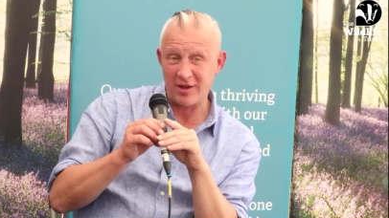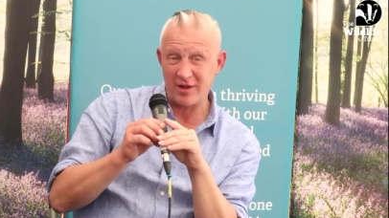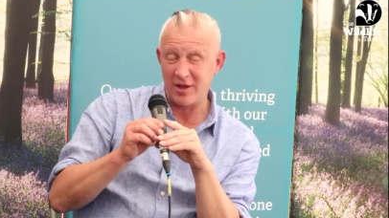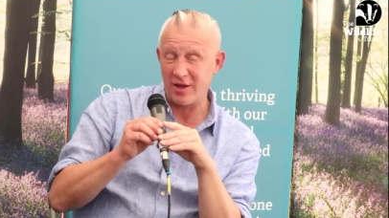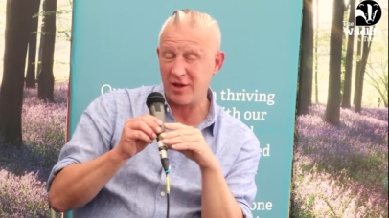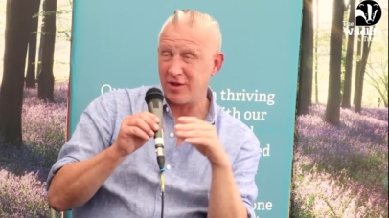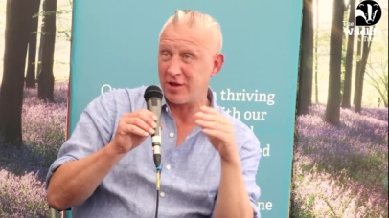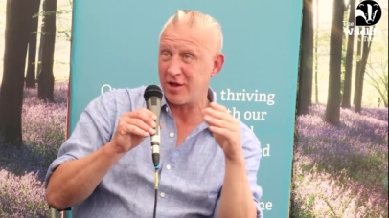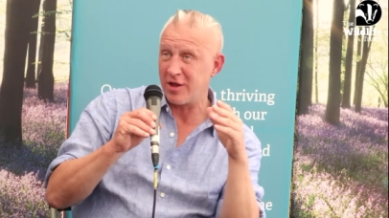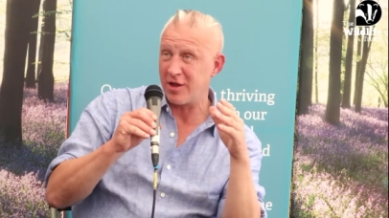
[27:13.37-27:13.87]

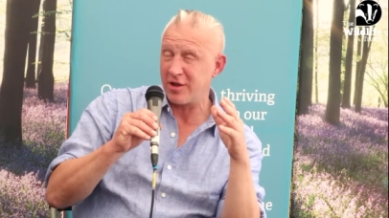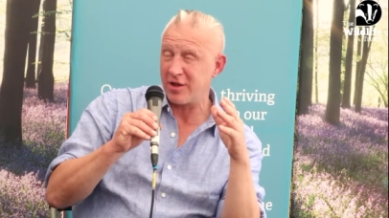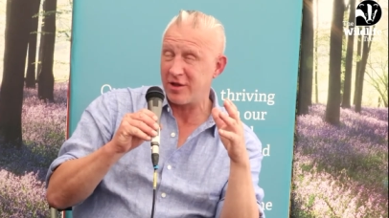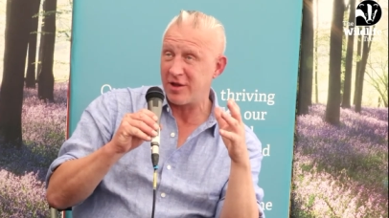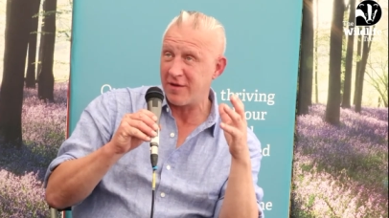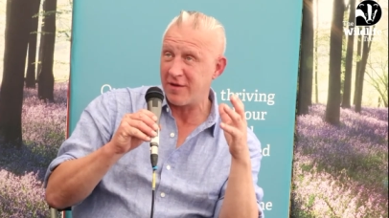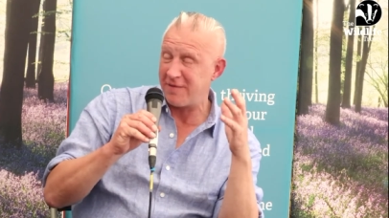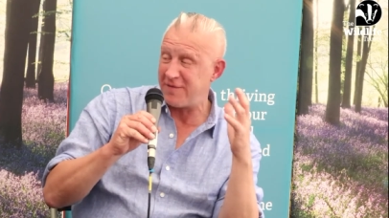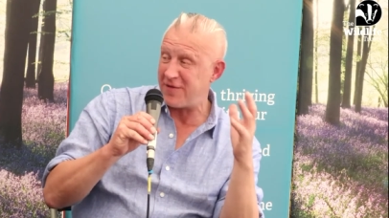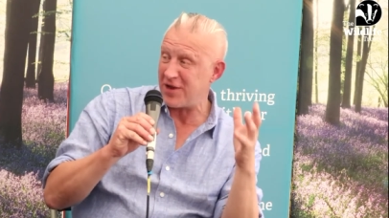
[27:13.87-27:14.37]
The
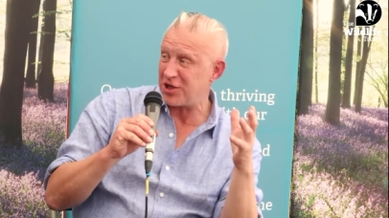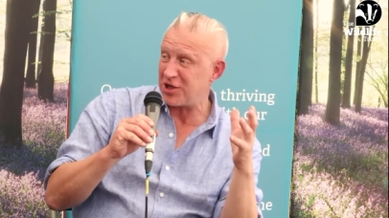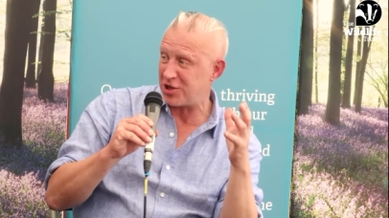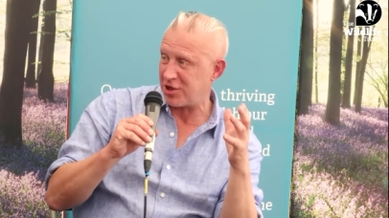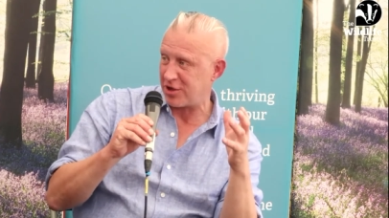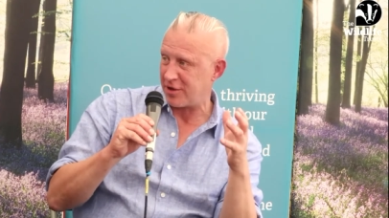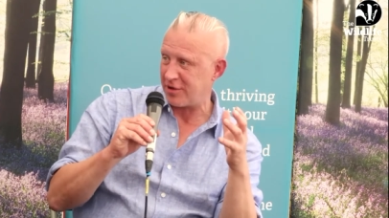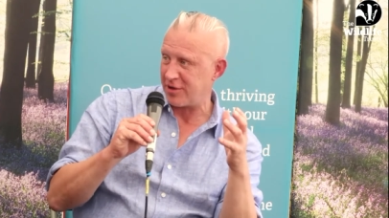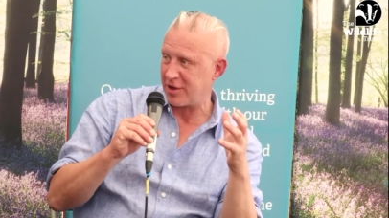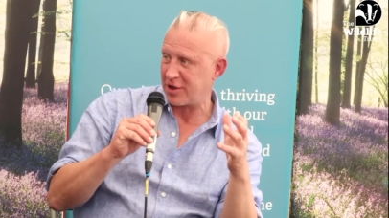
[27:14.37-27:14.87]

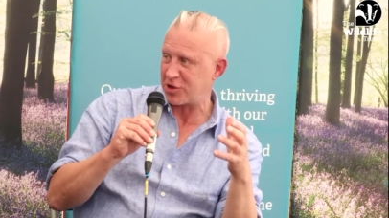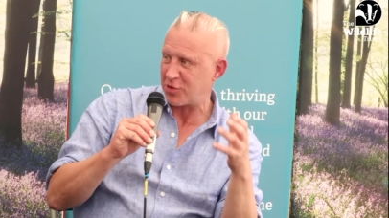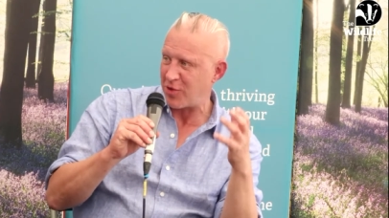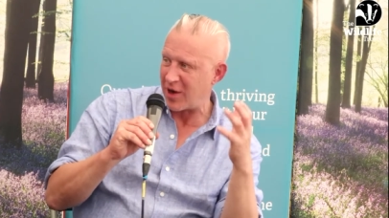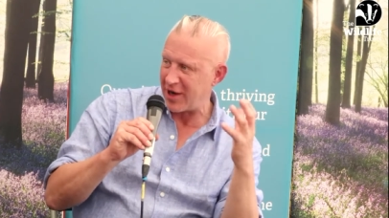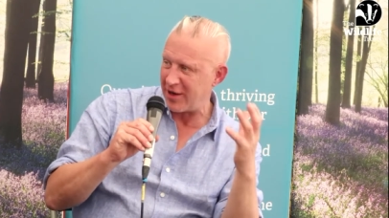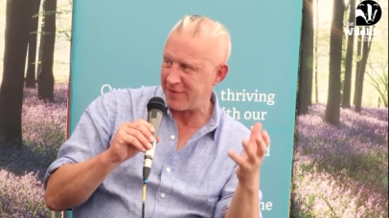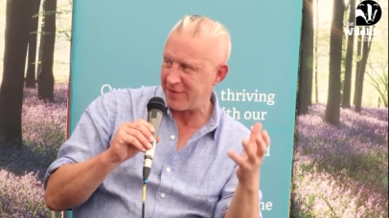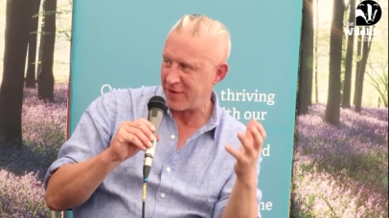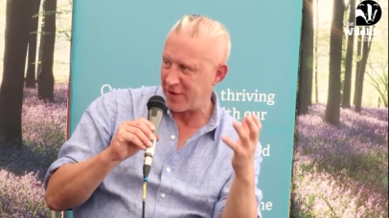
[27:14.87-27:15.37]
vision, the
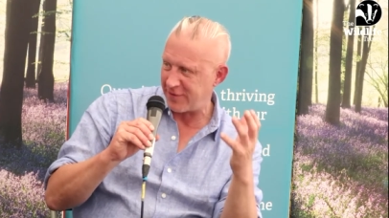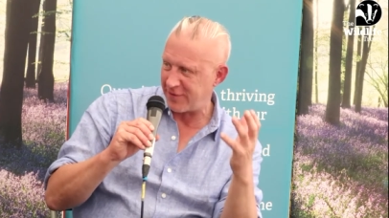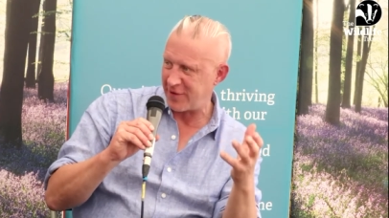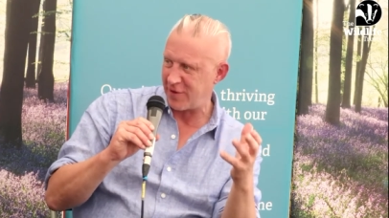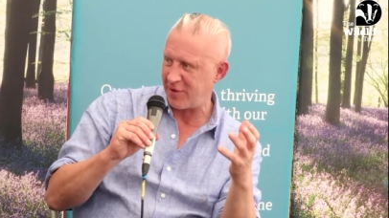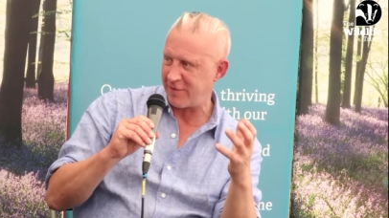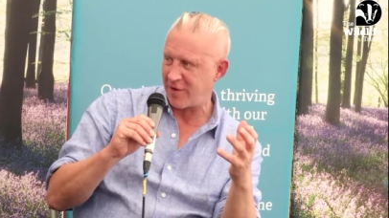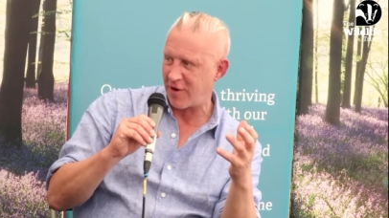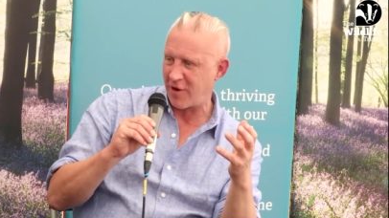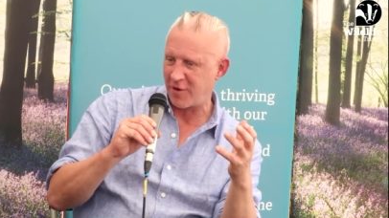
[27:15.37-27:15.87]
25-year
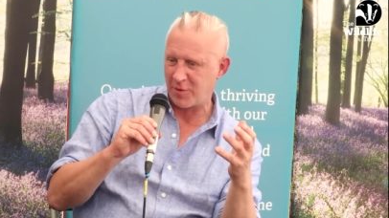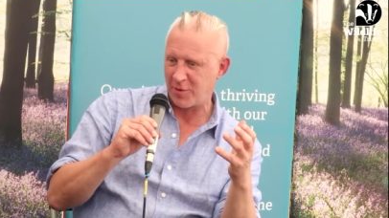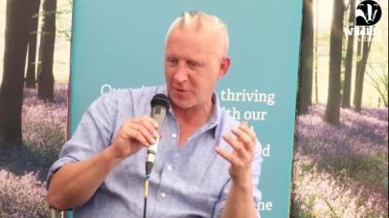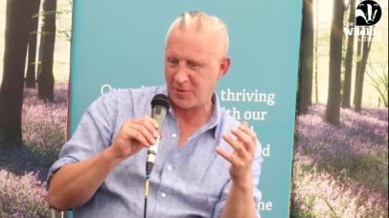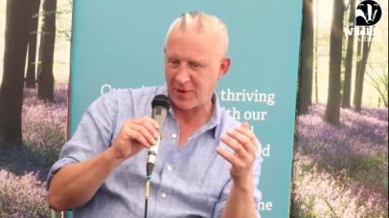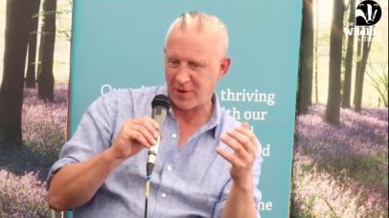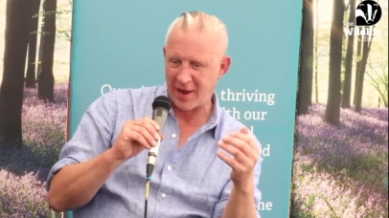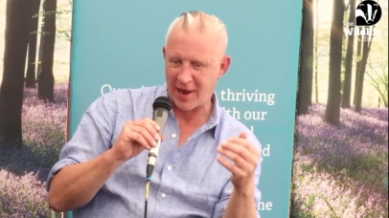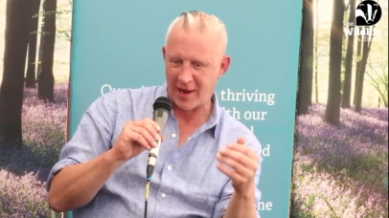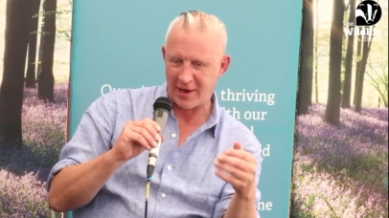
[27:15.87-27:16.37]
environment
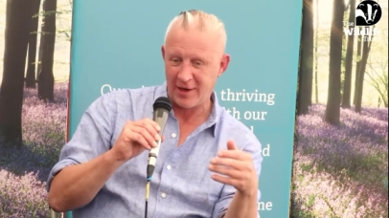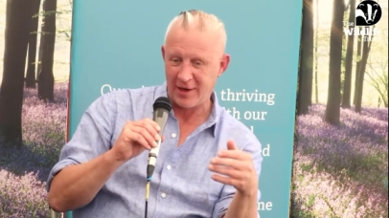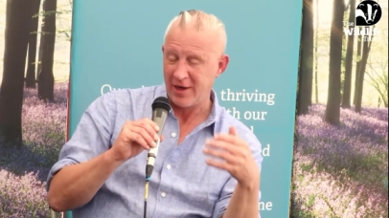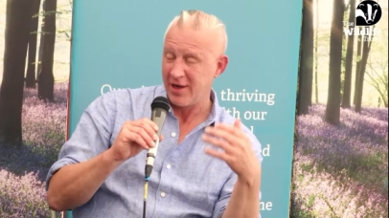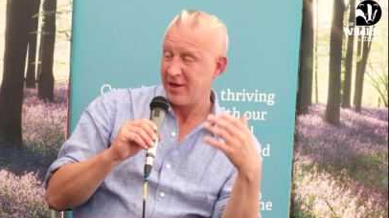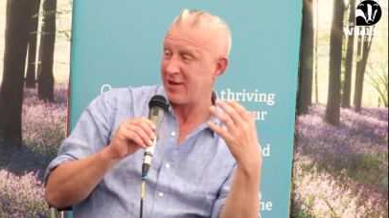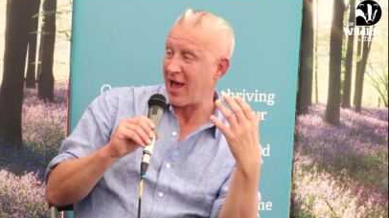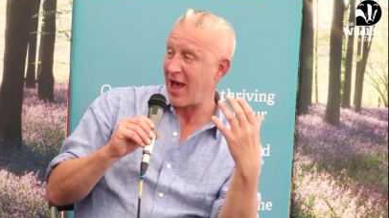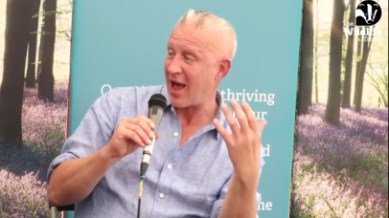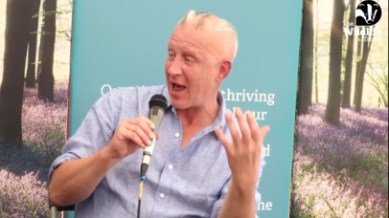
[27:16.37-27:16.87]
plan,
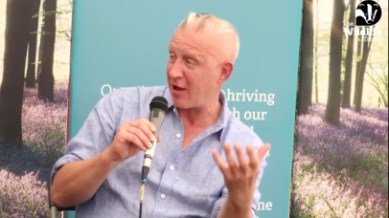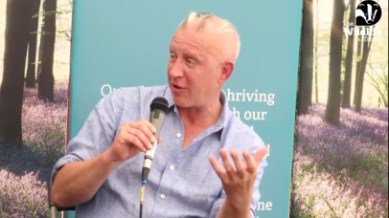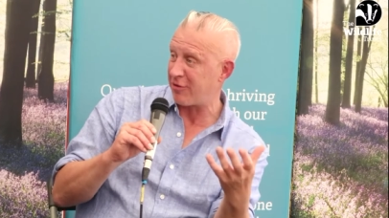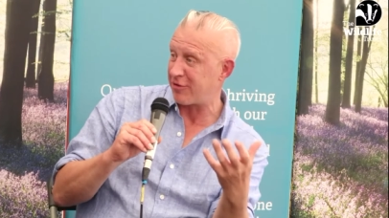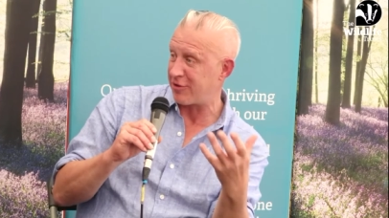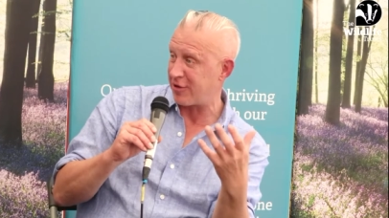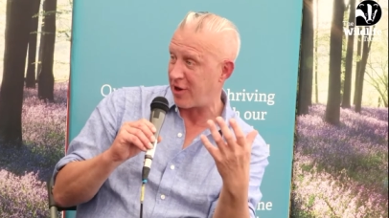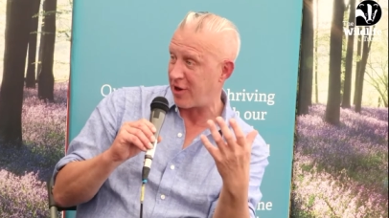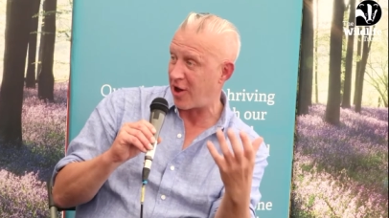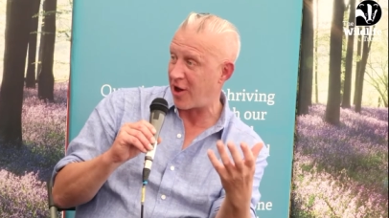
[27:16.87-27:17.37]
the
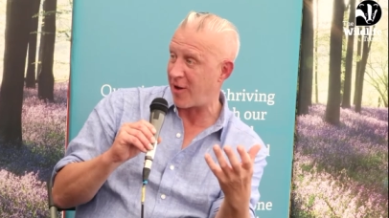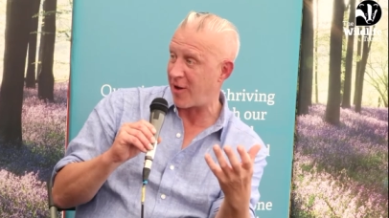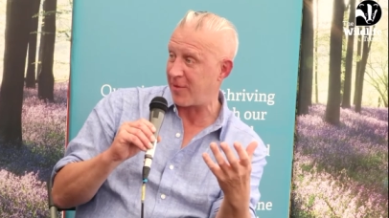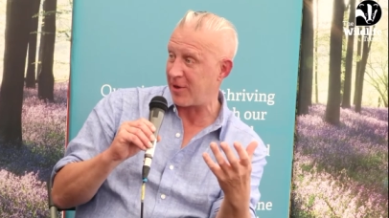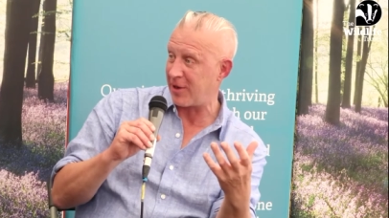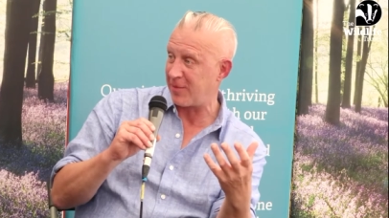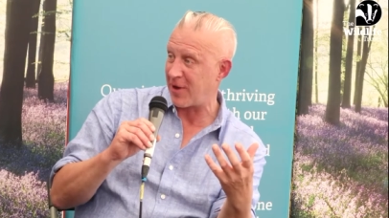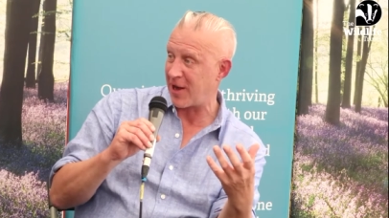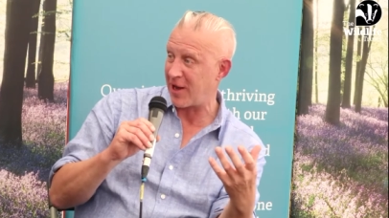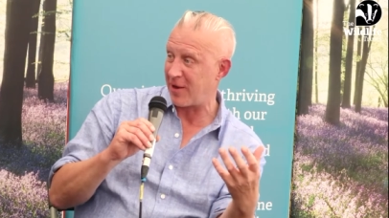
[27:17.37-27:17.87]
health and
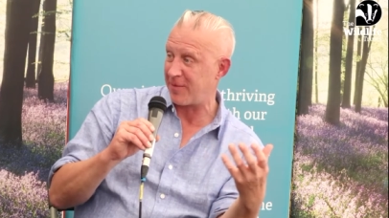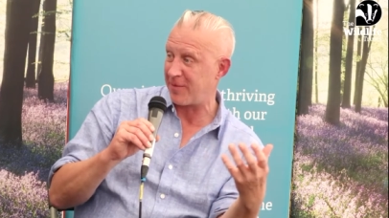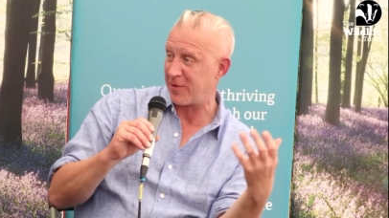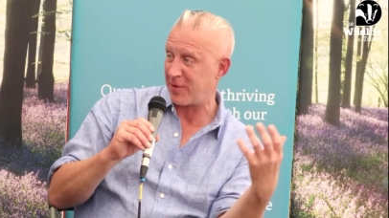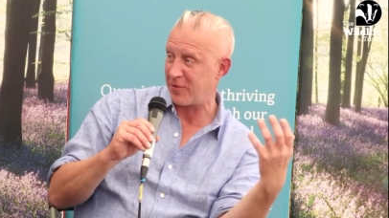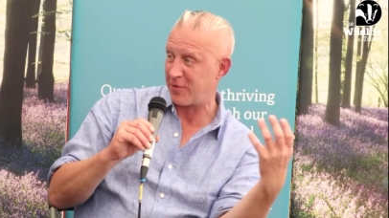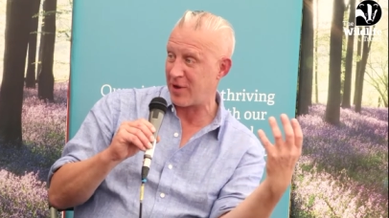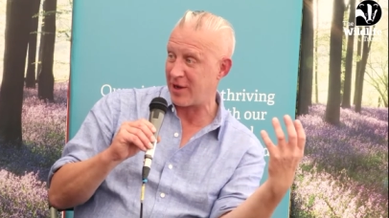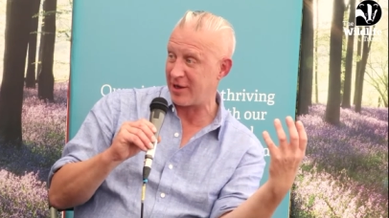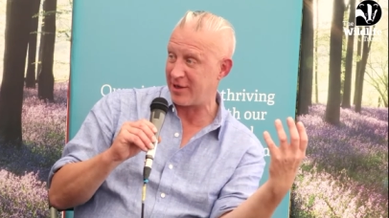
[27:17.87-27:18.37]
harmony paper
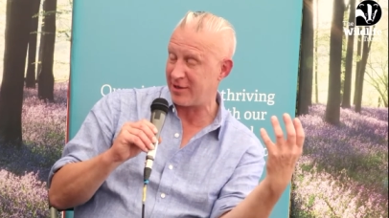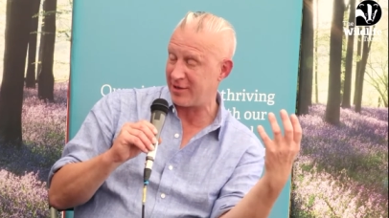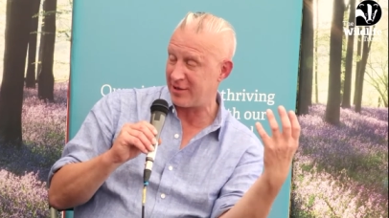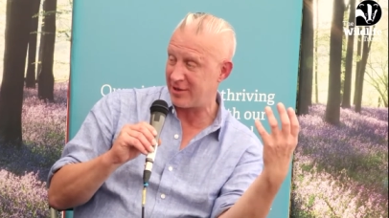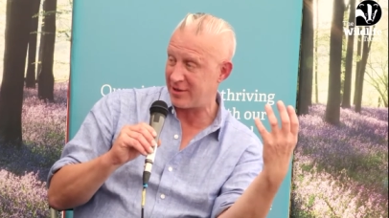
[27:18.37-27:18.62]
where